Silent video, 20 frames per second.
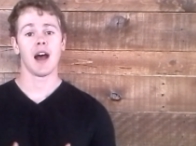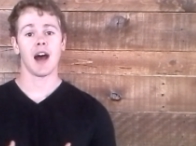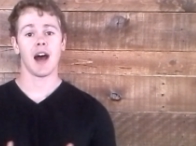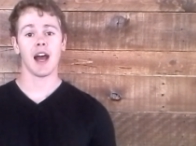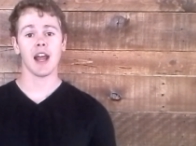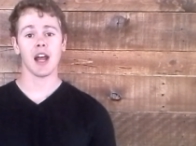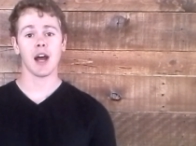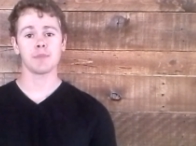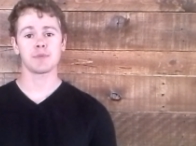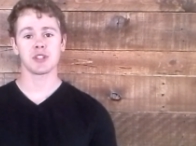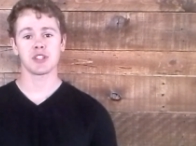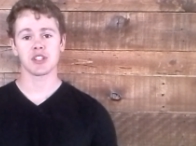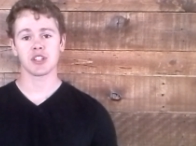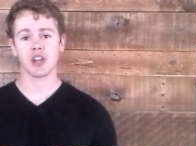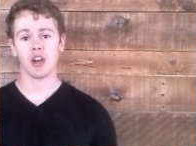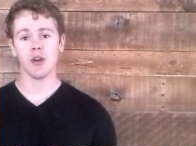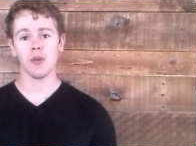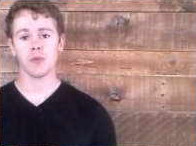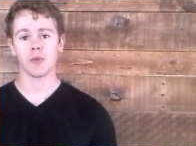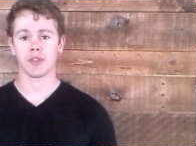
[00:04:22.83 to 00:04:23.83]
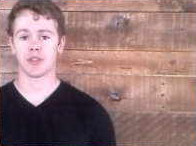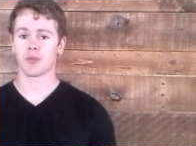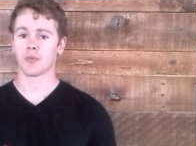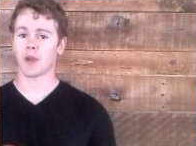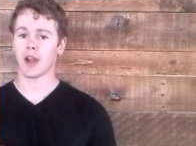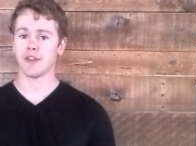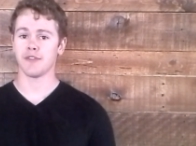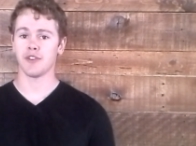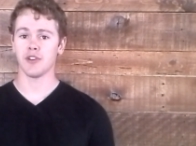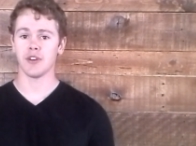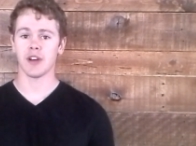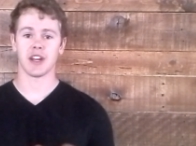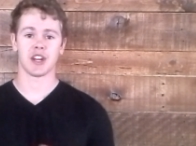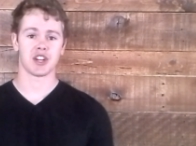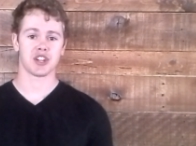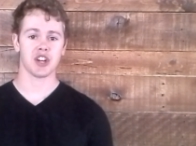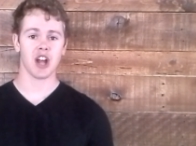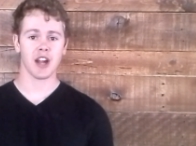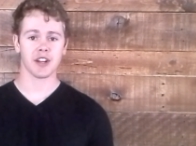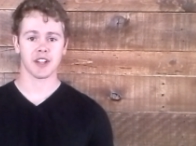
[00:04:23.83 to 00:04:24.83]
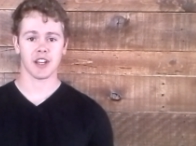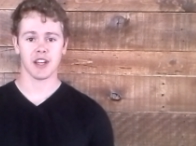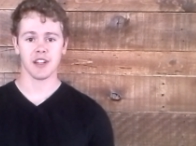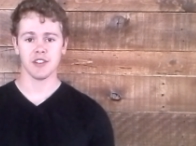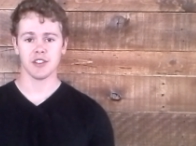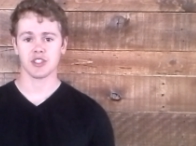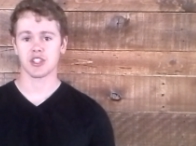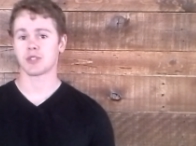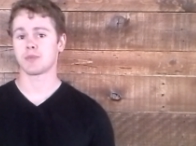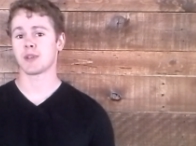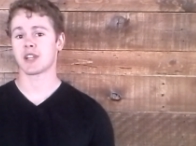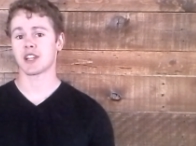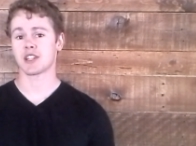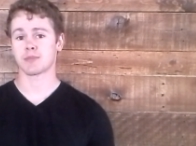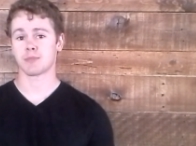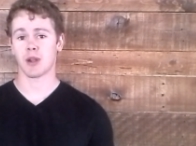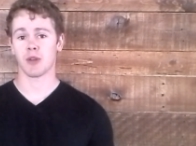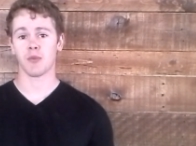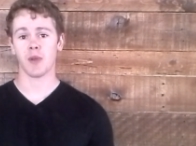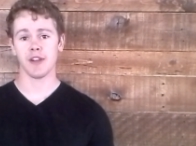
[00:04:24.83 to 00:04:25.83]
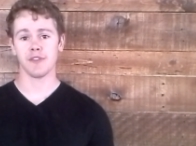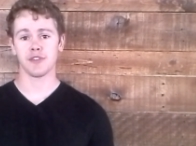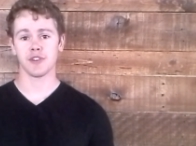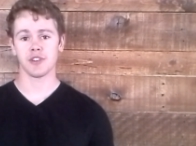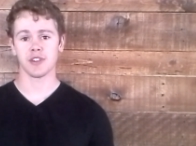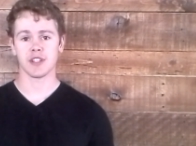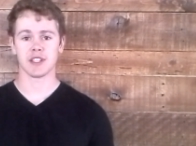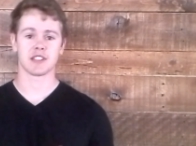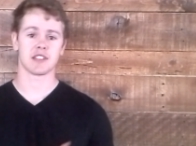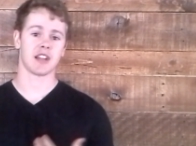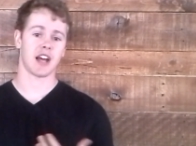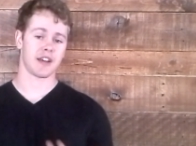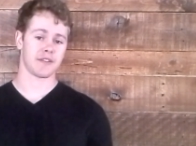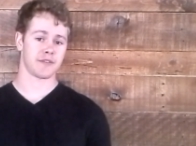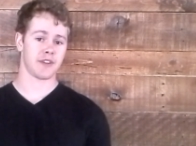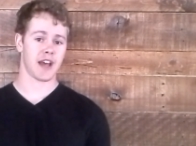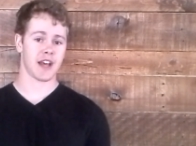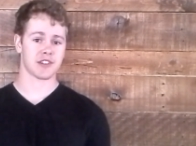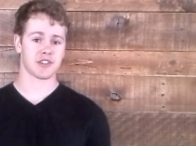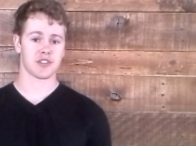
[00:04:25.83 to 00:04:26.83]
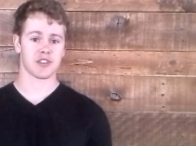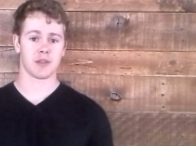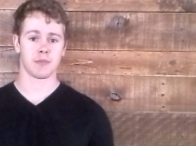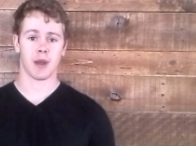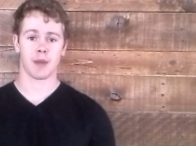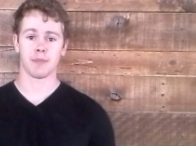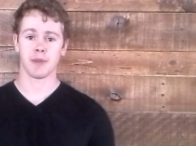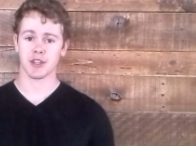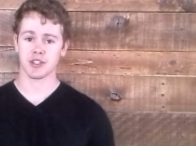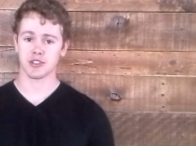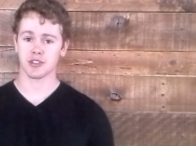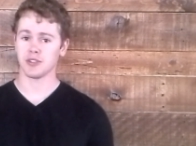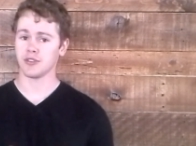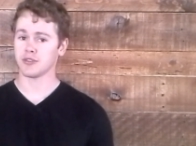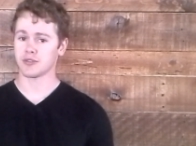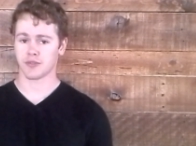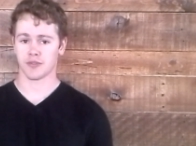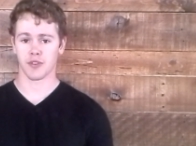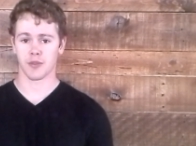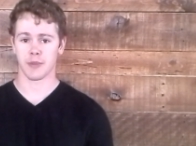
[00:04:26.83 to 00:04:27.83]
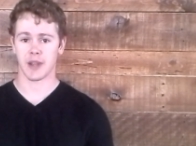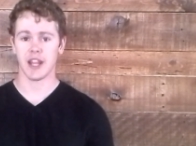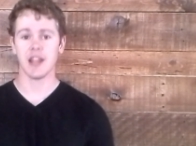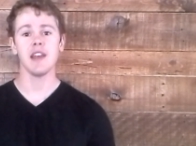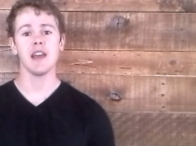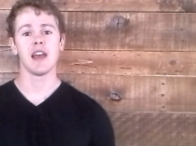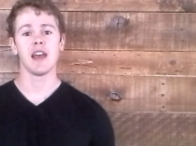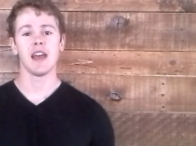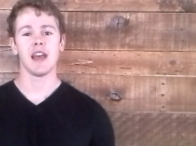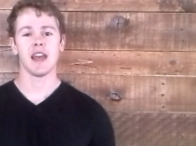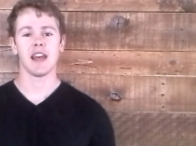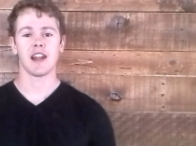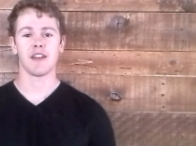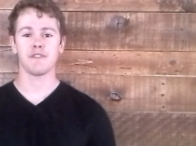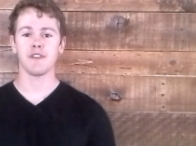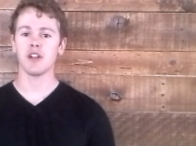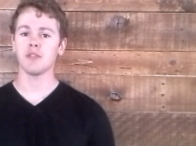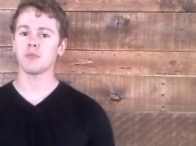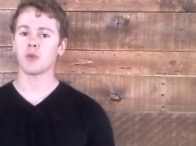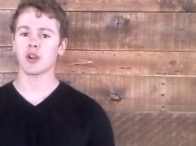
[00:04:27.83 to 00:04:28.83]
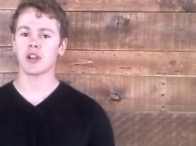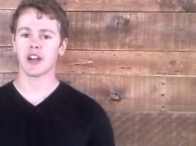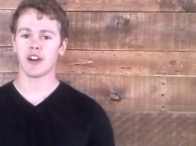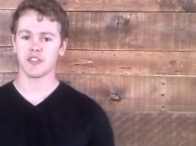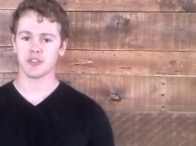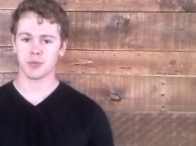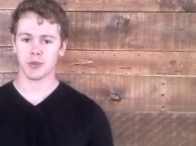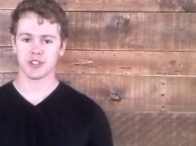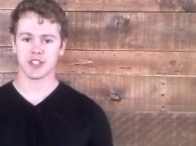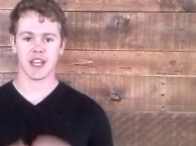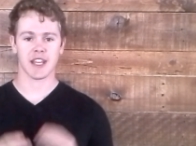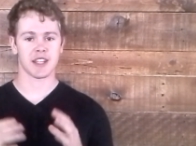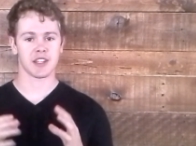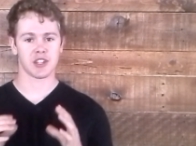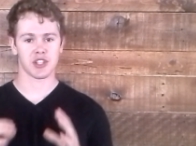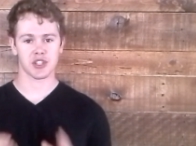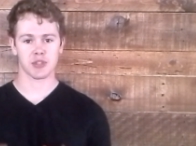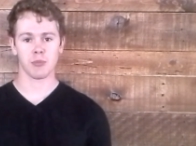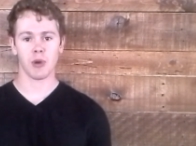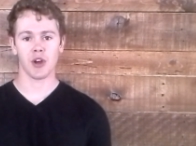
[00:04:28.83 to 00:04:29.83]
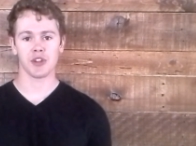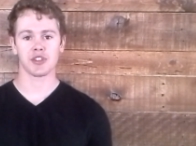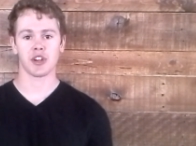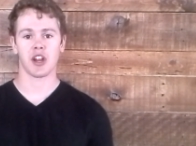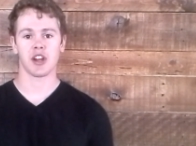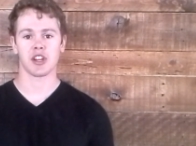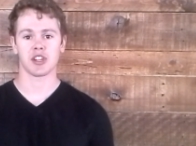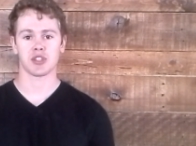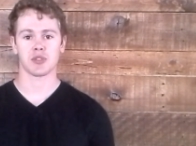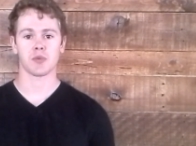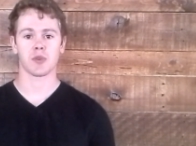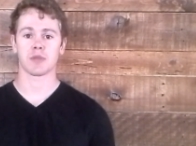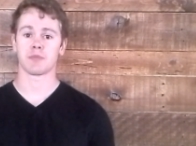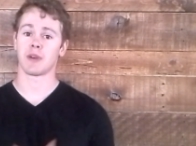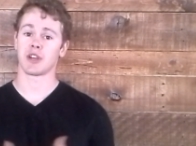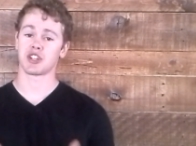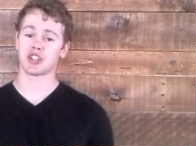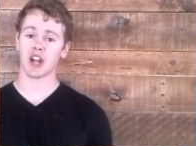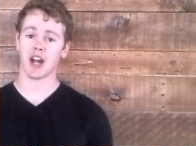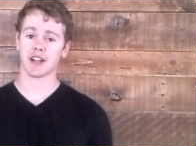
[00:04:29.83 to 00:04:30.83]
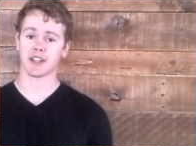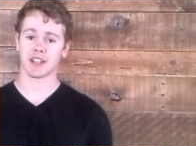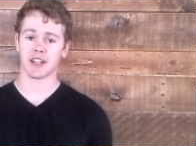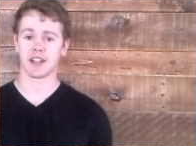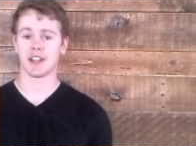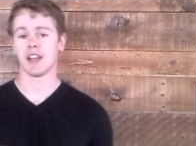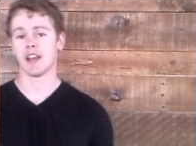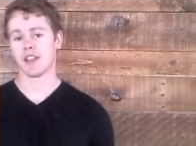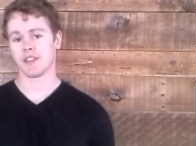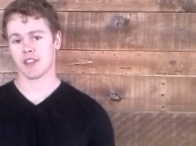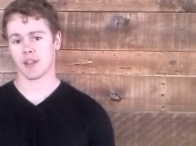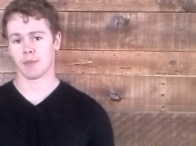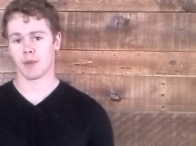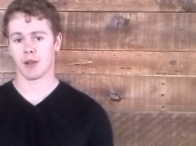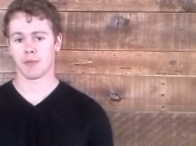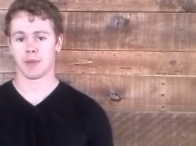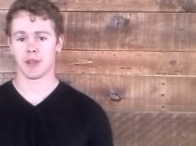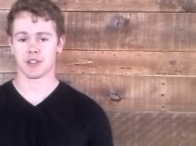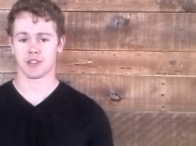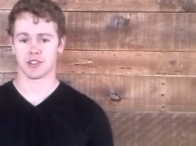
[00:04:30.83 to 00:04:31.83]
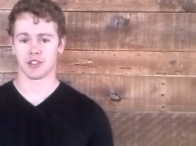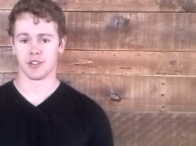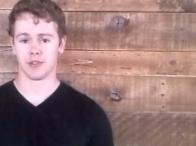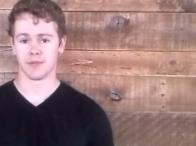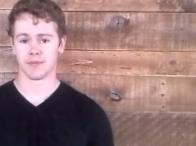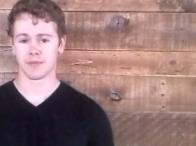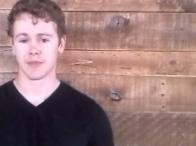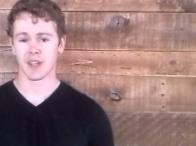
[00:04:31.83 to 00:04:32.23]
I opted to go with a rifle and a shotgun just because my rifle is a lot faster than my pistol for me, and I felt more comfortable taking the small targets with my shotgun than my pistol.